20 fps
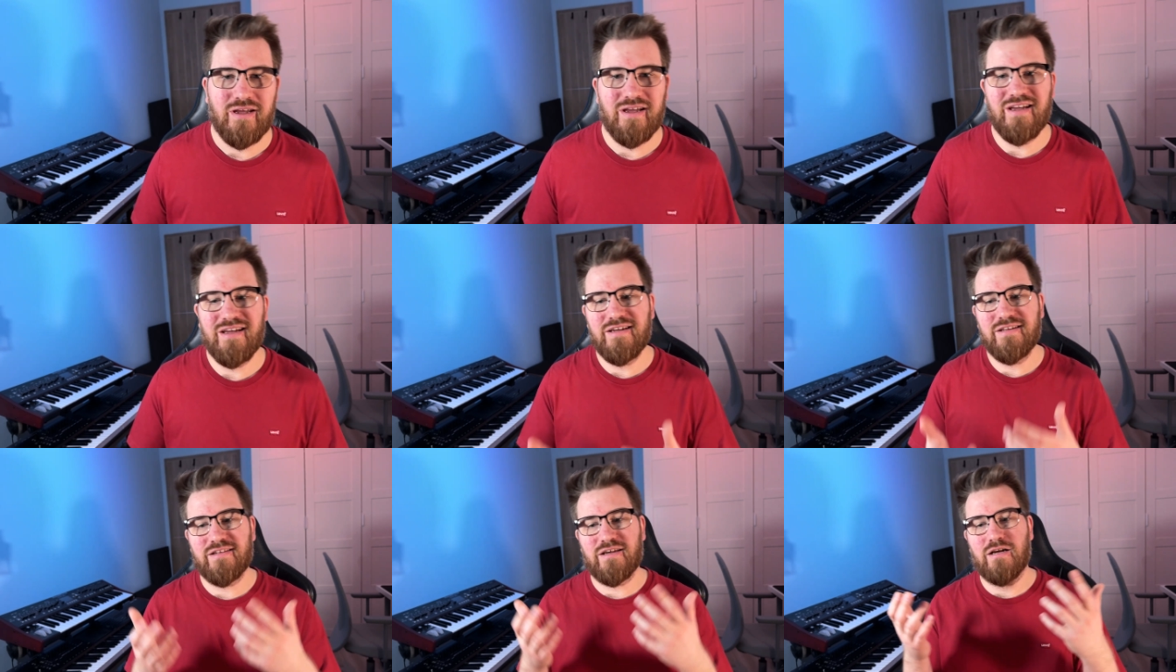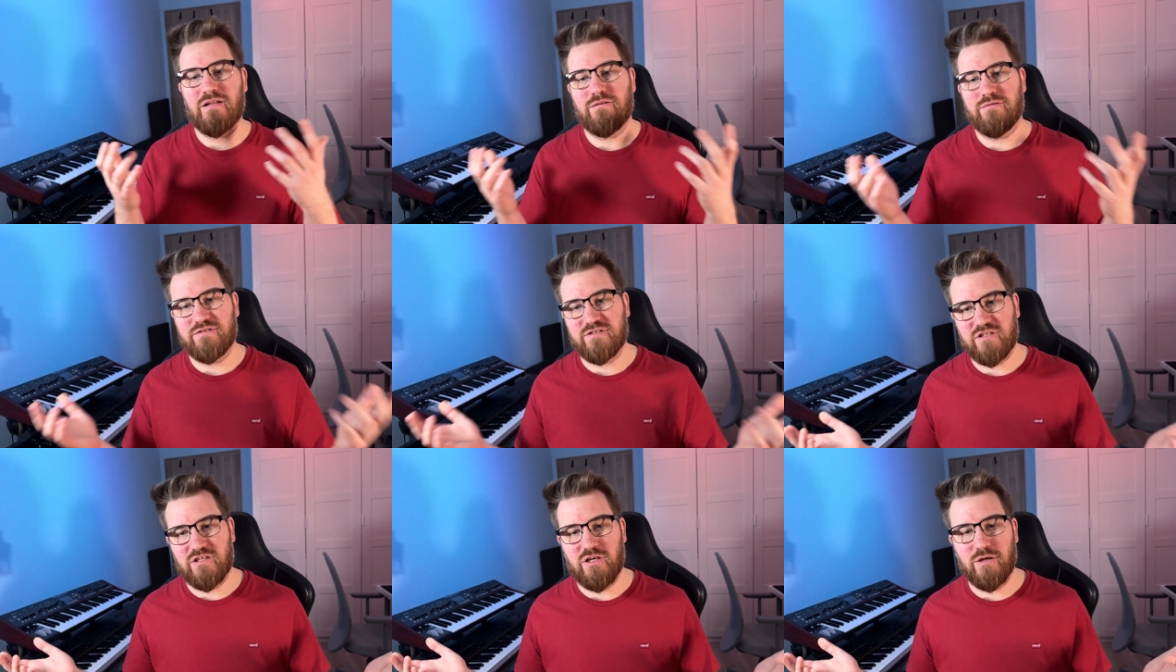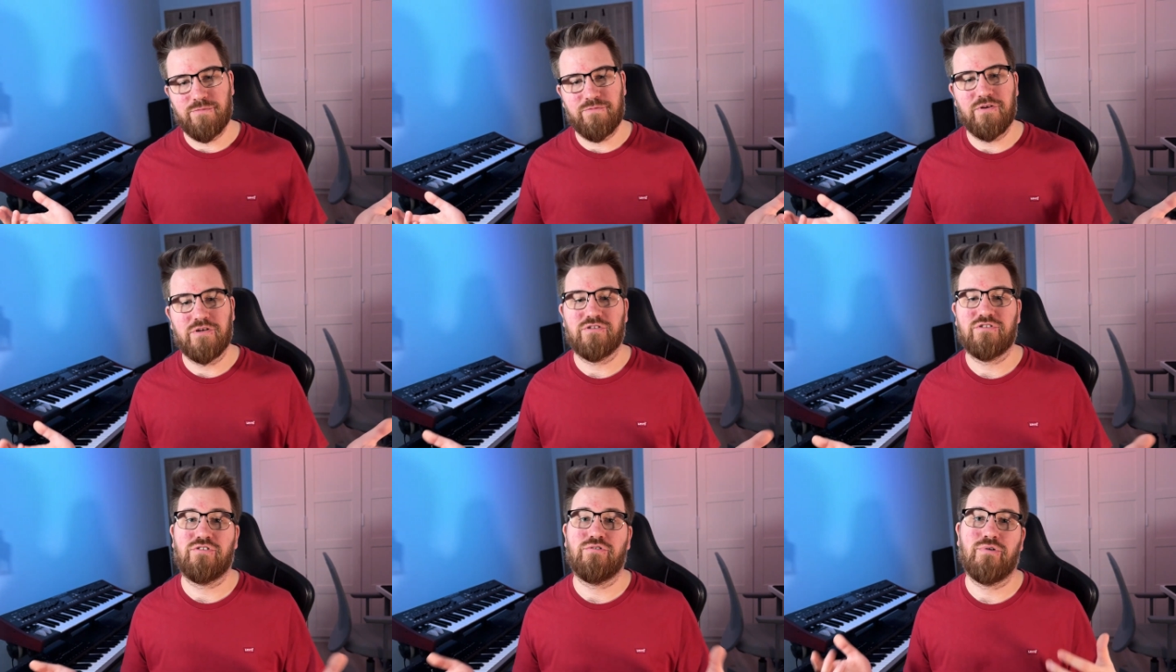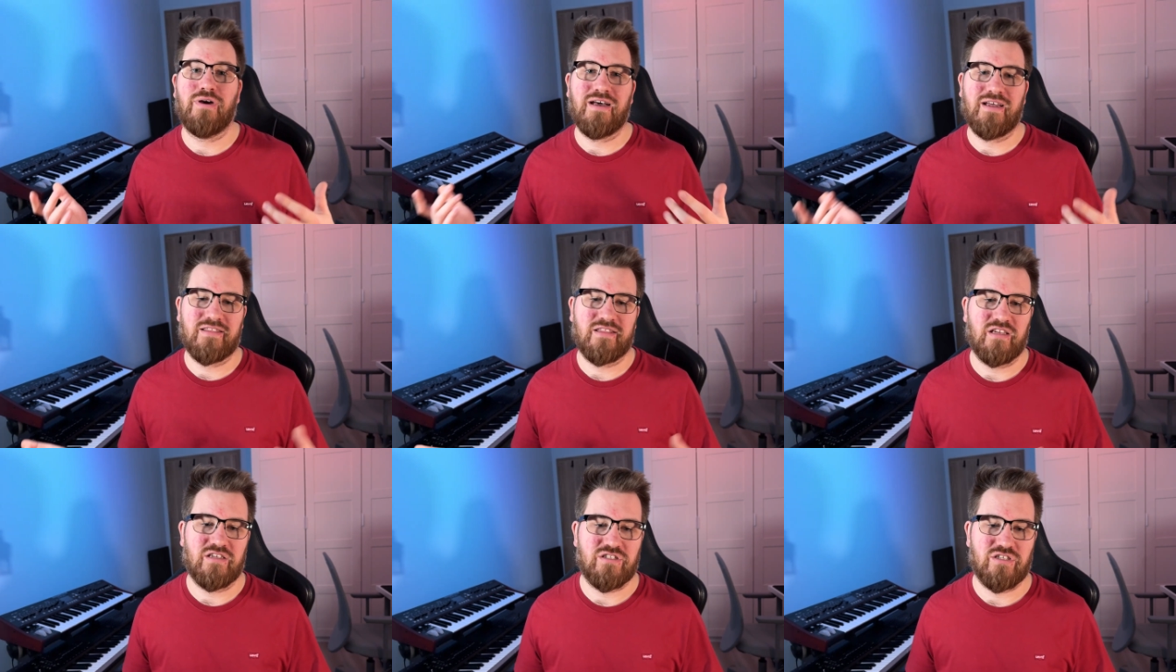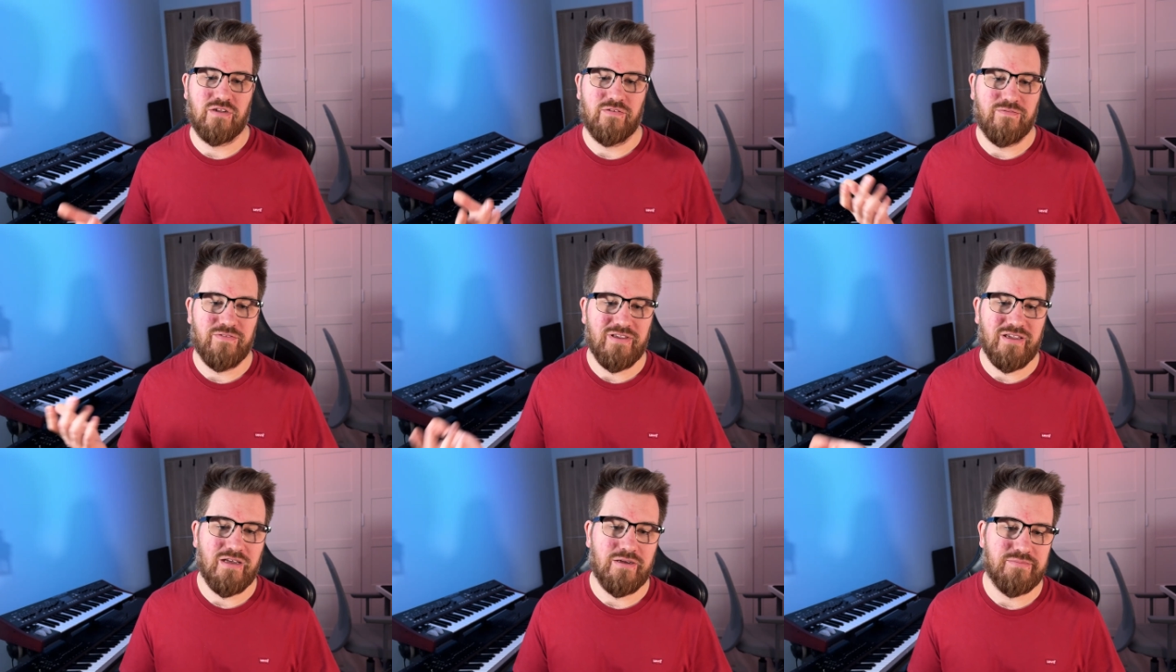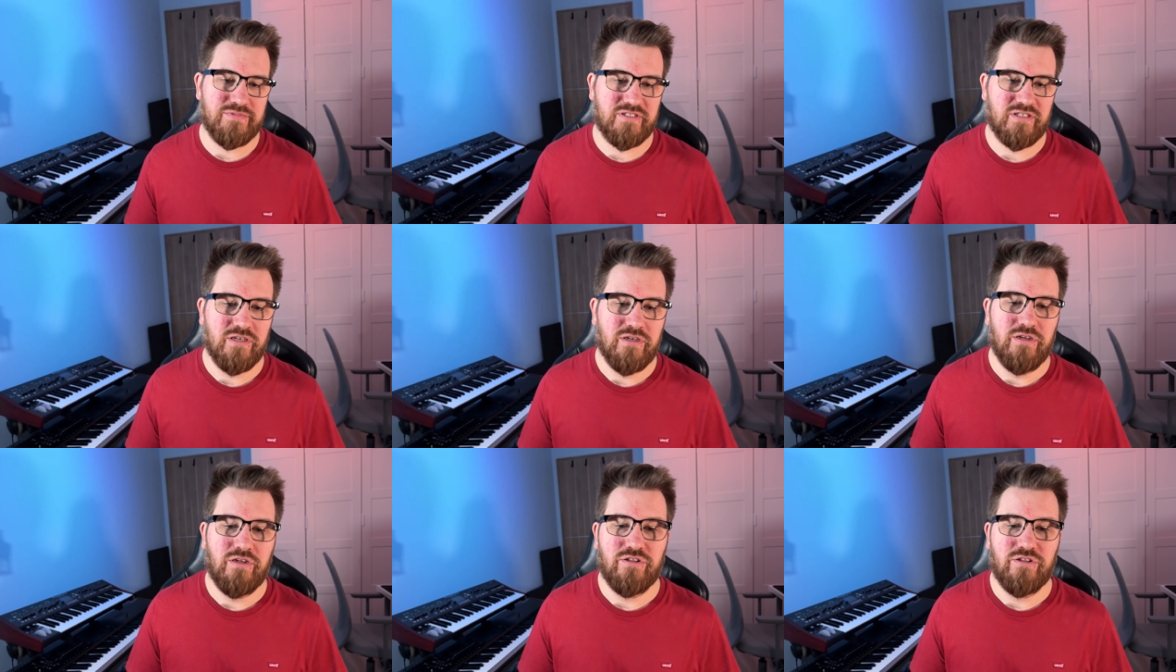and allows KubeVirt to attach VMs